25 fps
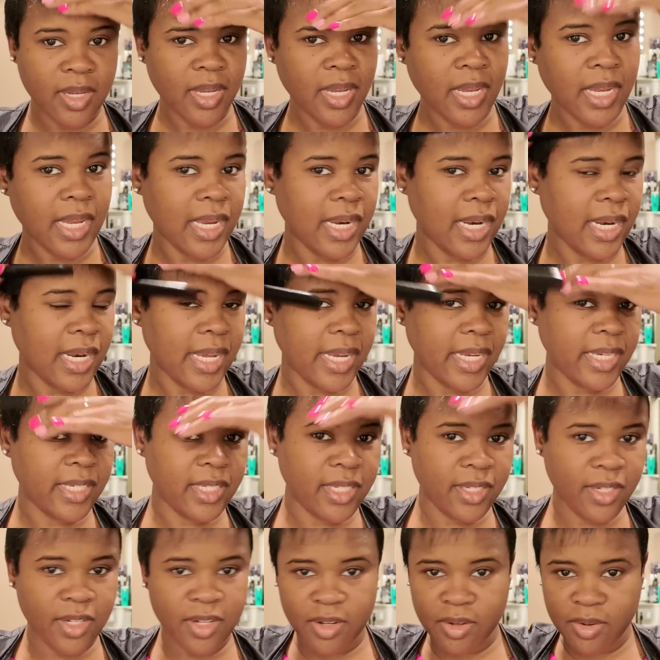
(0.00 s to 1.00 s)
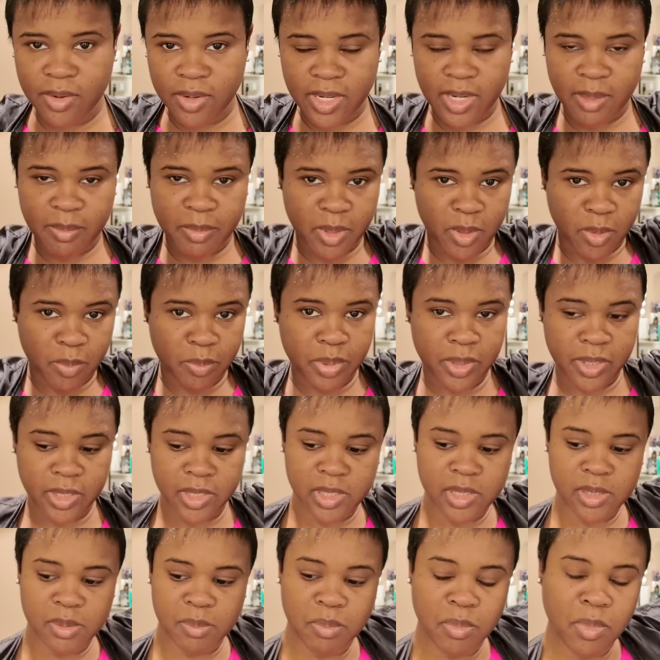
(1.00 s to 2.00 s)
I like to do it. I'm gonna put
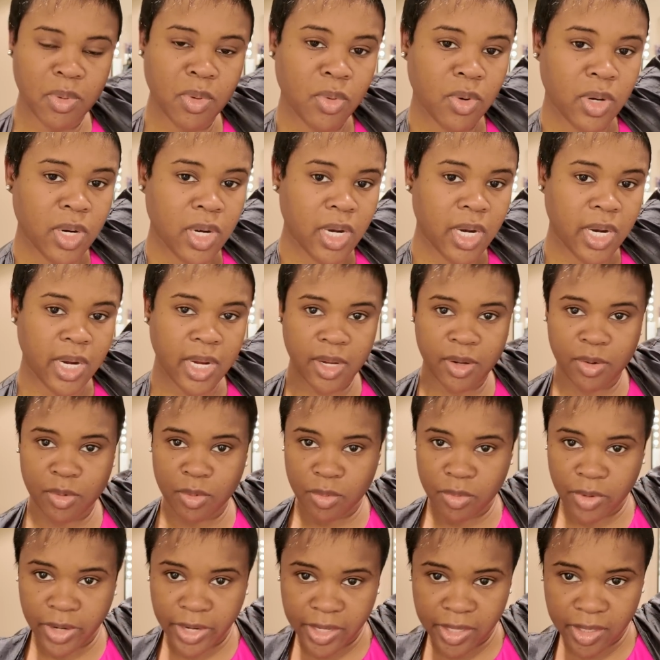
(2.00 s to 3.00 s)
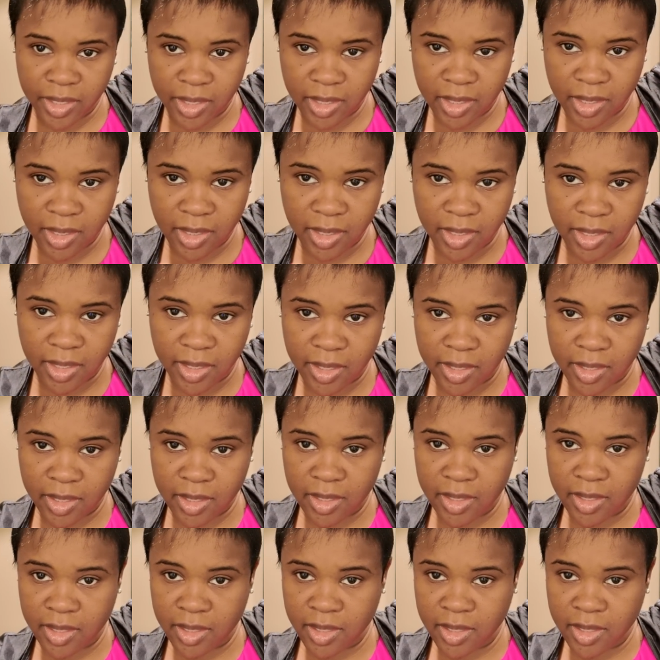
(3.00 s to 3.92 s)
some more out right here.